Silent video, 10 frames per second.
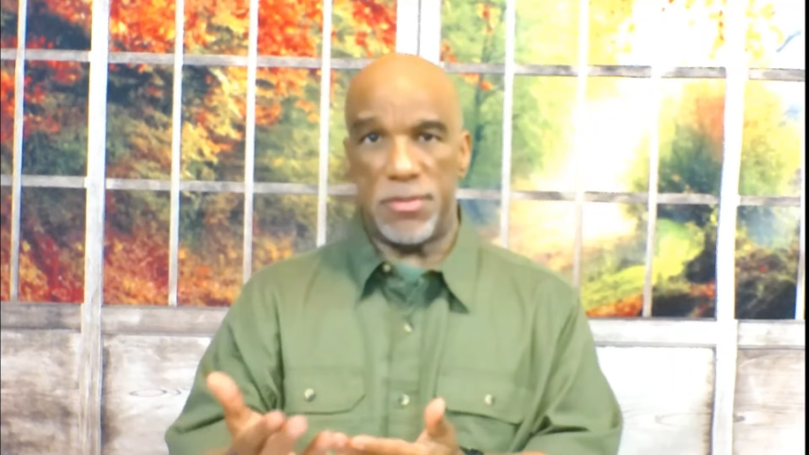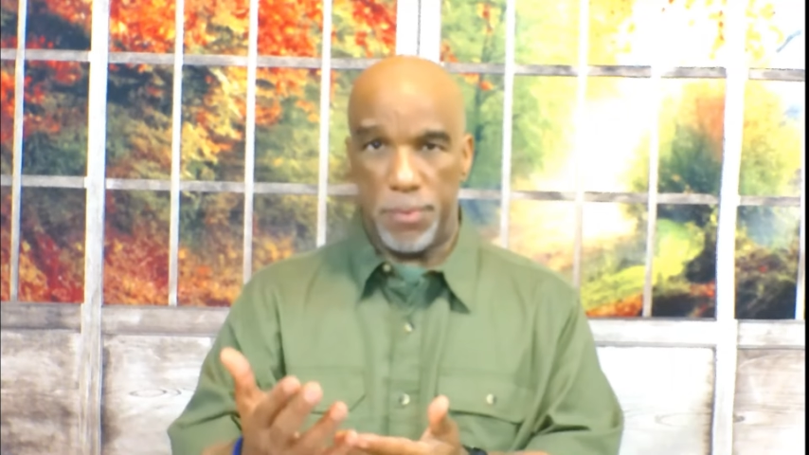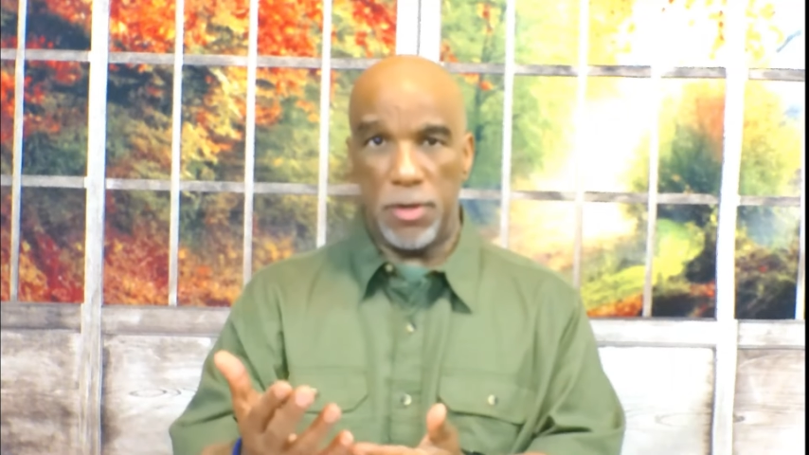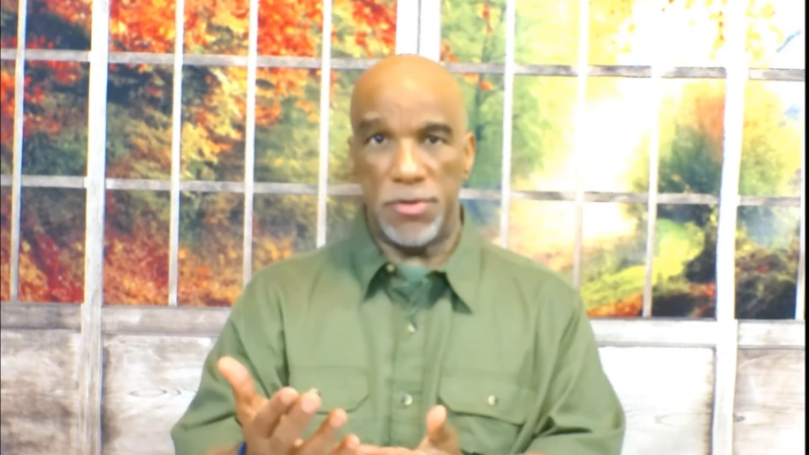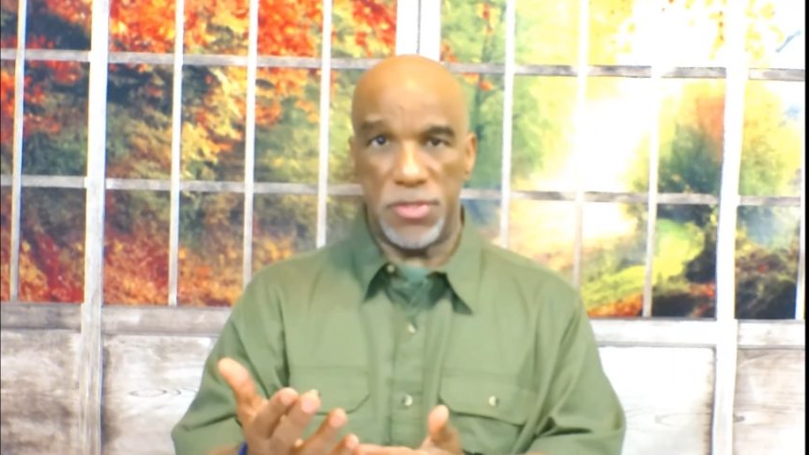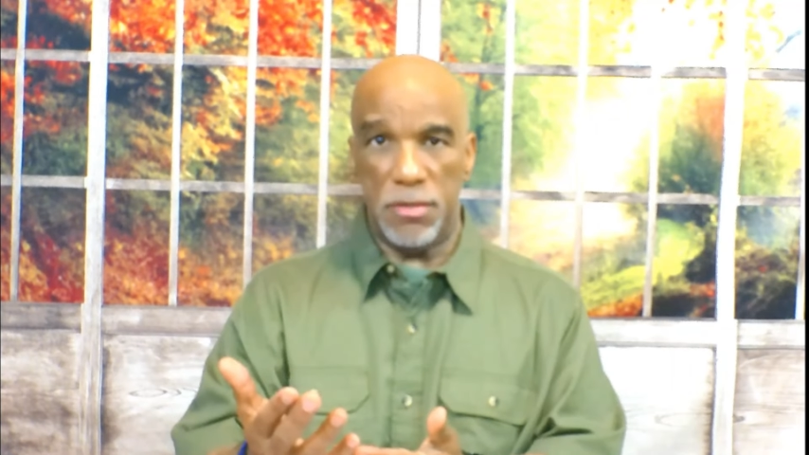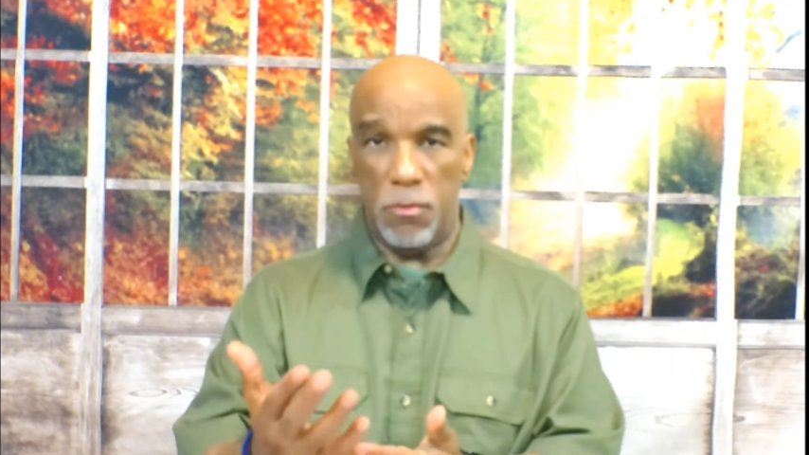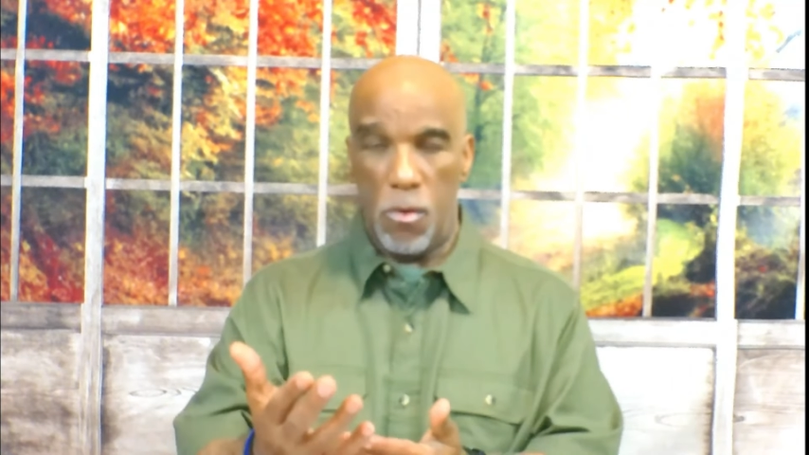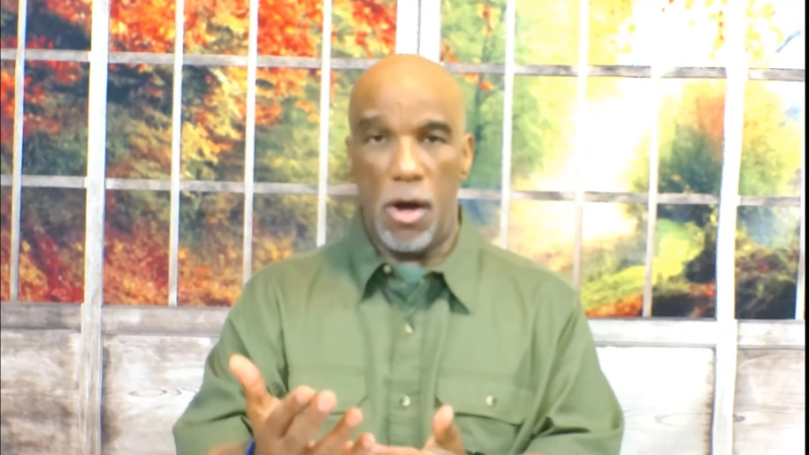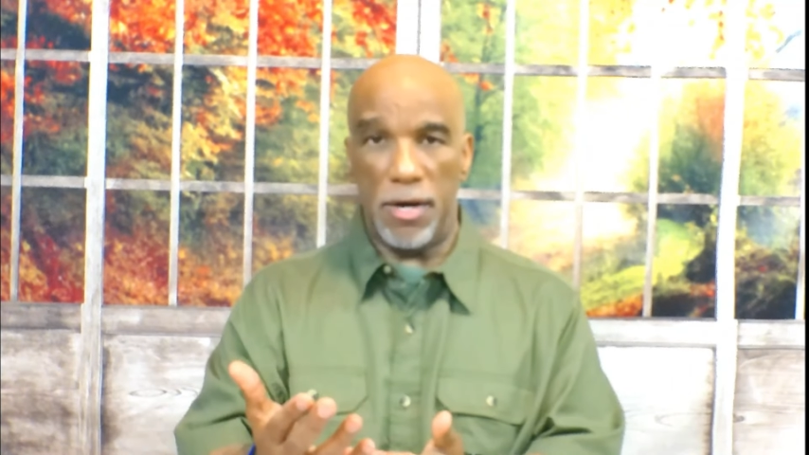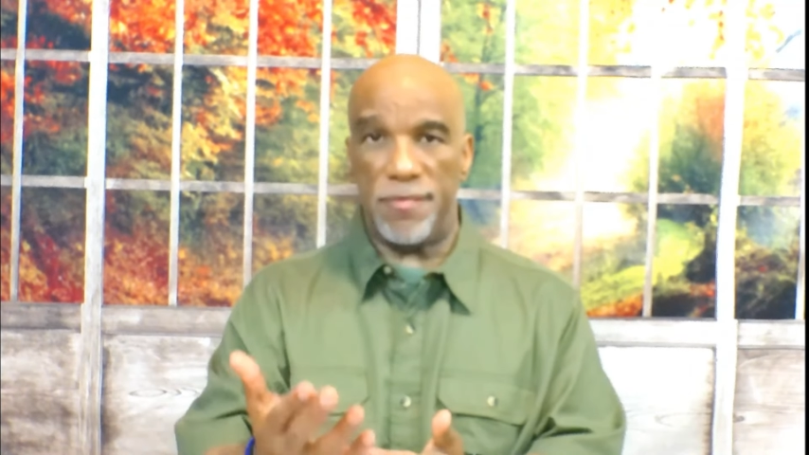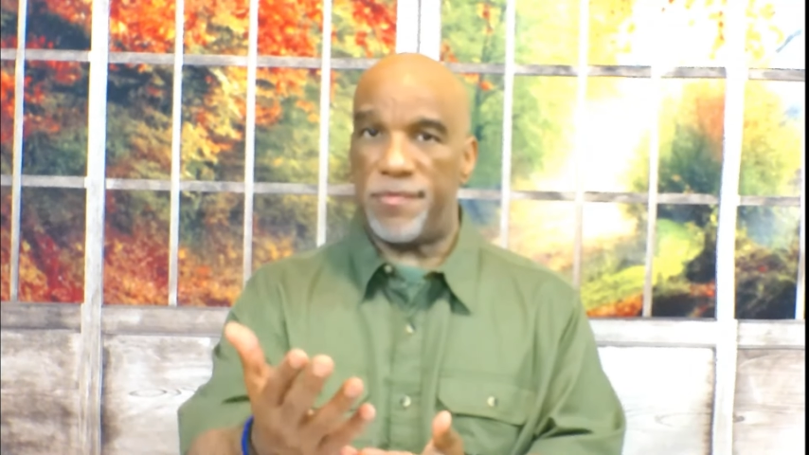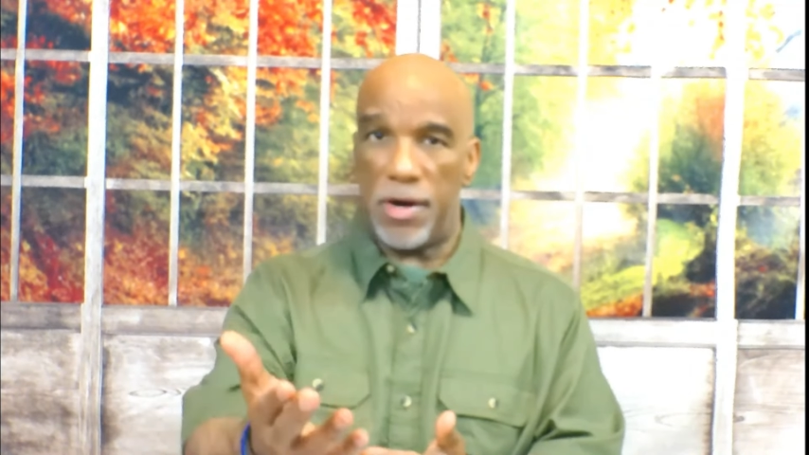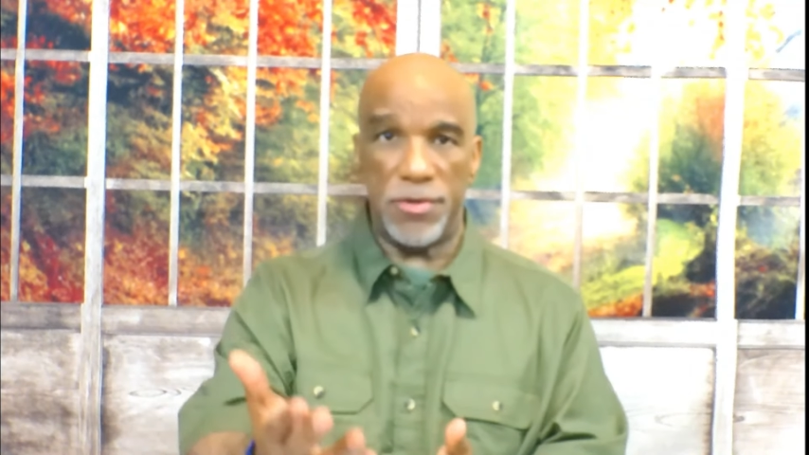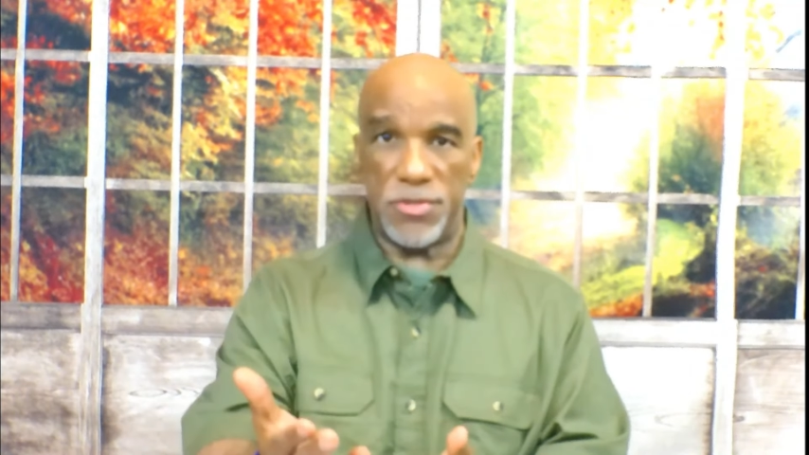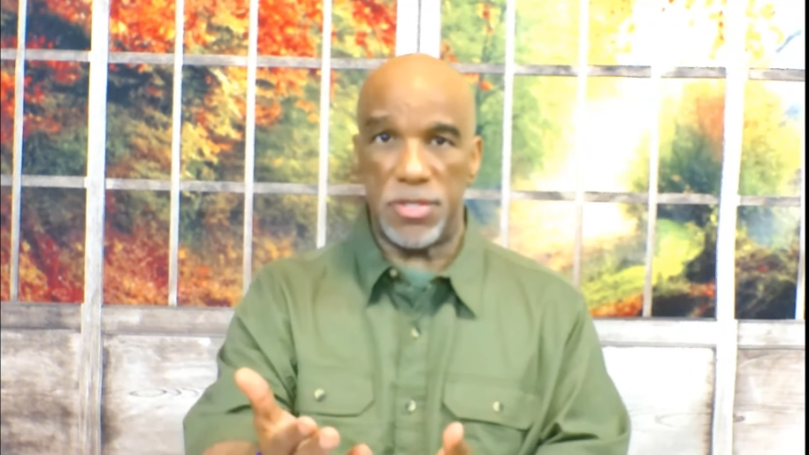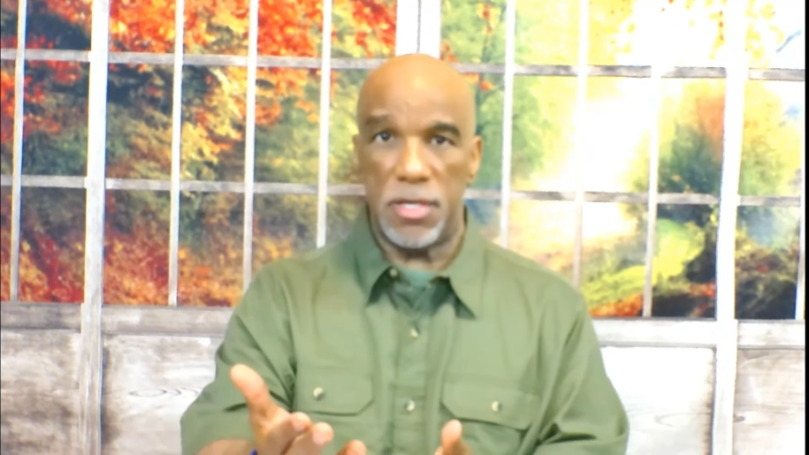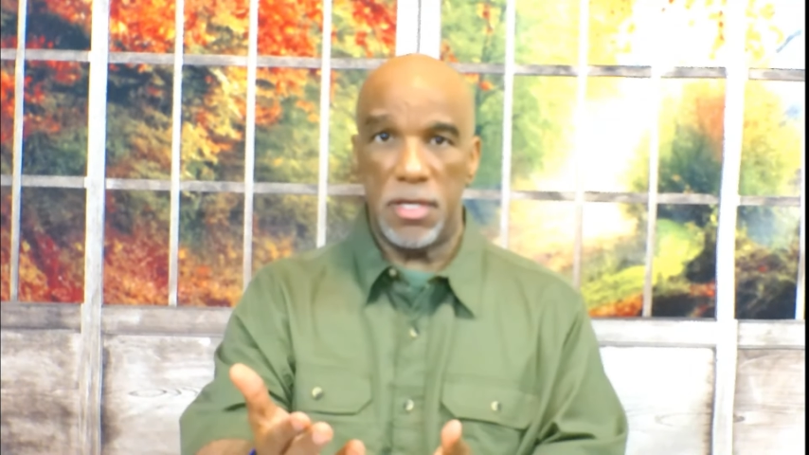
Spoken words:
the person the water first?